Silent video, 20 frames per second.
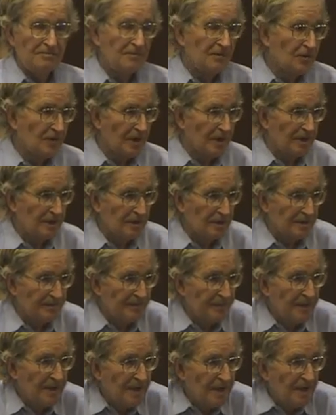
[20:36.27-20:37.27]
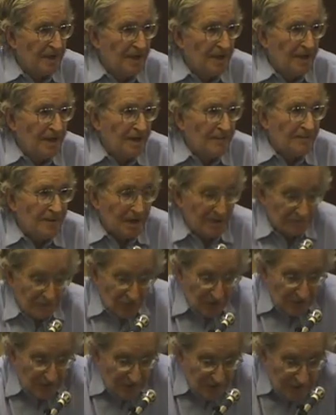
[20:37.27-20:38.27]
Bob Woodward's History of
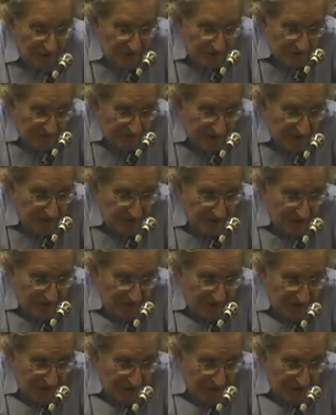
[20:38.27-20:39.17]
Casey and the CIA.